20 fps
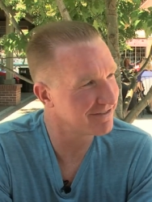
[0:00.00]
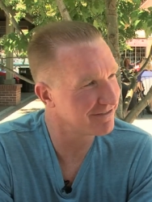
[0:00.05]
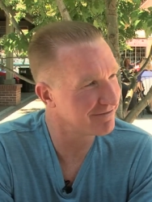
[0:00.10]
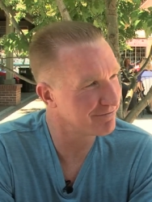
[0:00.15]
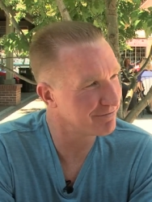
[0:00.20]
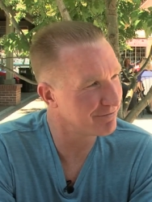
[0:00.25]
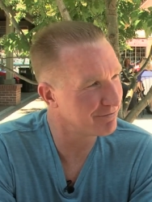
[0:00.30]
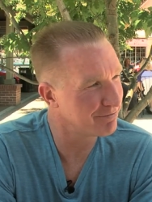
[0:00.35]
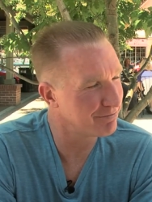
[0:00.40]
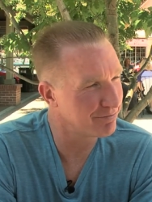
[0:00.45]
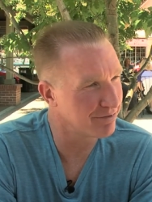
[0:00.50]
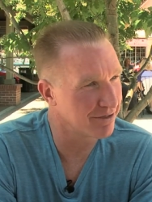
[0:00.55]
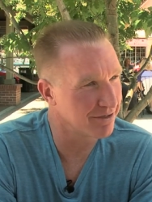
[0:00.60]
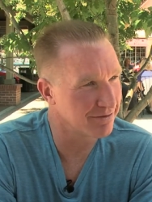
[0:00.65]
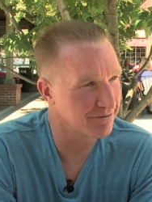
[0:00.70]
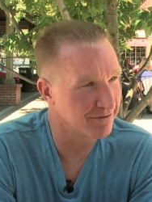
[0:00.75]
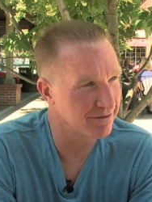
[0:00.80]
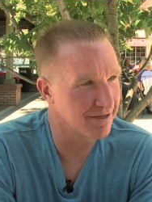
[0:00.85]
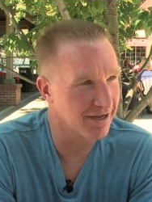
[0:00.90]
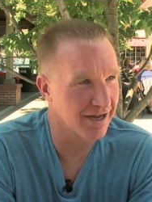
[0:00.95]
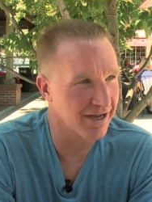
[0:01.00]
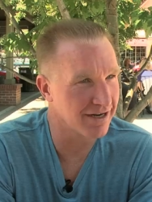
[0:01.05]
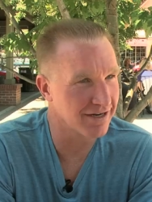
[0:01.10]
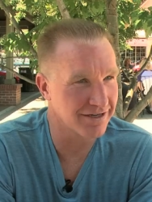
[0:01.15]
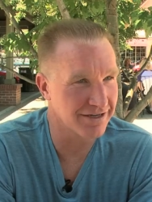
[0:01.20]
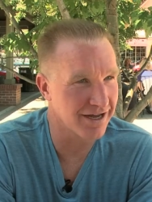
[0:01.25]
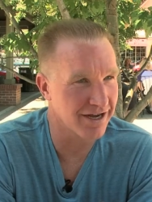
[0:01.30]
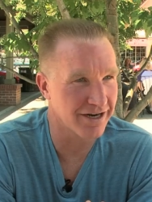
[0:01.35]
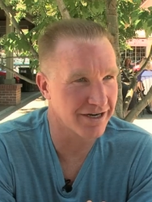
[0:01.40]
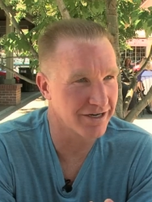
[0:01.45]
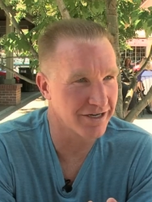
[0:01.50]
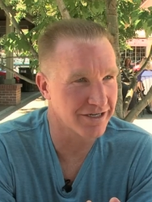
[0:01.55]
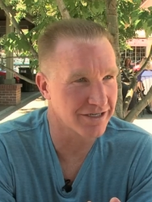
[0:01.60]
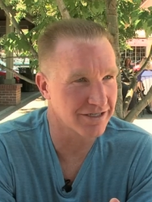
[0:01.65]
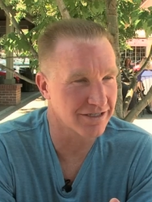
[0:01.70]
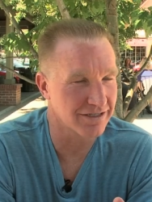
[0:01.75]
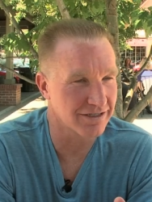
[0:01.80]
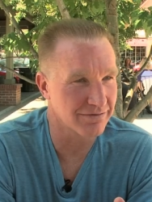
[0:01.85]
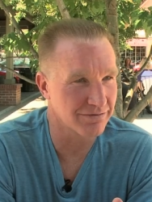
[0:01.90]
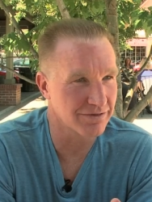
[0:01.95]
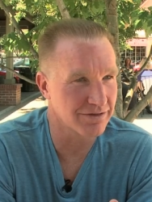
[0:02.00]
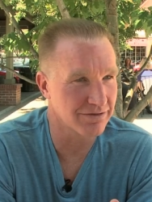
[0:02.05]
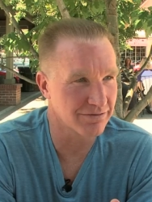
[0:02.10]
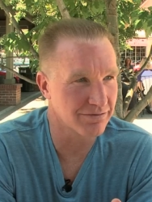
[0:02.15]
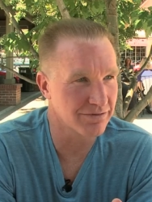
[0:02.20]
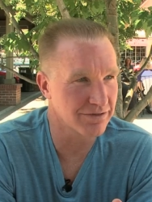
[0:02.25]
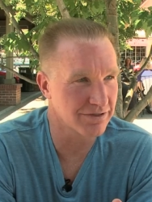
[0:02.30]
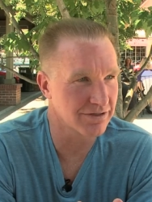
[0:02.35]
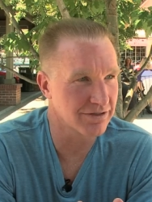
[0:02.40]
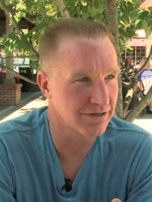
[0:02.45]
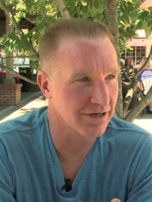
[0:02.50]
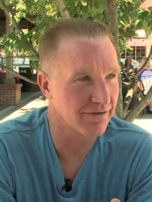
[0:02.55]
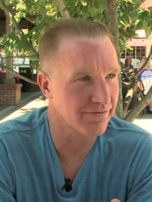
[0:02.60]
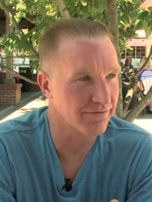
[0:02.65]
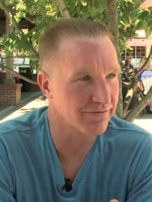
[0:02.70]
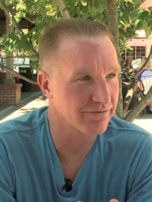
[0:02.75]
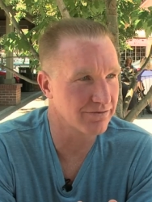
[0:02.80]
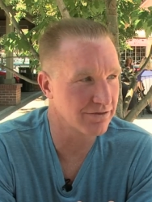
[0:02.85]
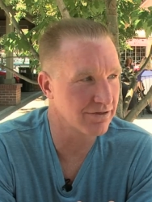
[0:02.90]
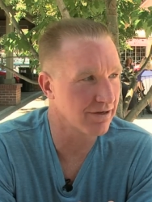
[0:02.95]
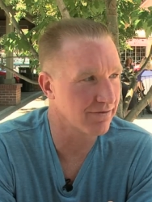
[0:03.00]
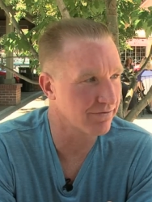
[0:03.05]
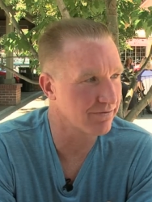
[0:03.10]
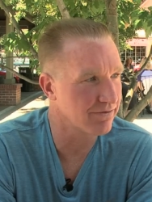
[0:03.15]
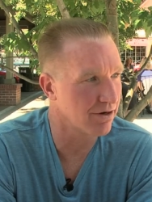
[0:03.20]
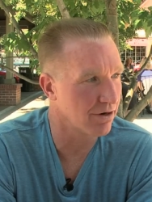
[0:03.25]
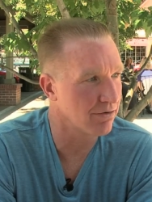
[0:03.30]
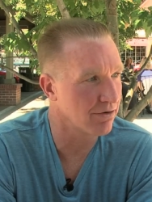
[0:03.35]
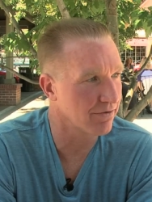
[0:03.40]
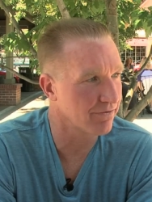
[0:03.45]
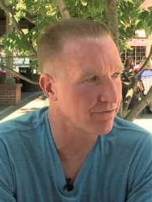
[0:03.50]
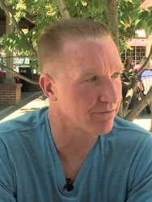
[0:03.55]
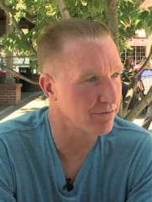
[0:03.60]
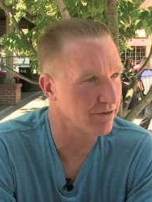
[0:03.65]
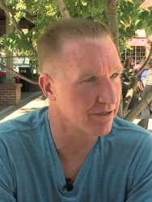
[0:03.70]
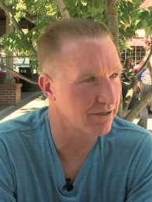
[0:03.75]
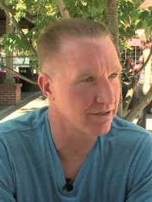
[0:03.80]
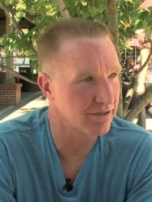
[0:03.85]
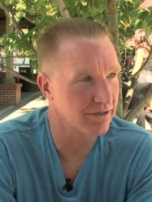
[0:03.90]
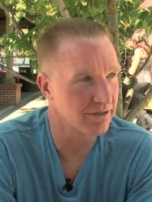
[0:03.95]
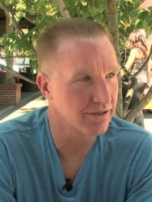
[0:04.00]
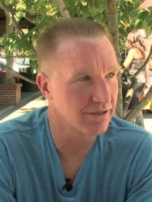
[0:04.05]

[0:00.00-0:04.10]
Right. But not not initially. It was it was a tough tough going for me,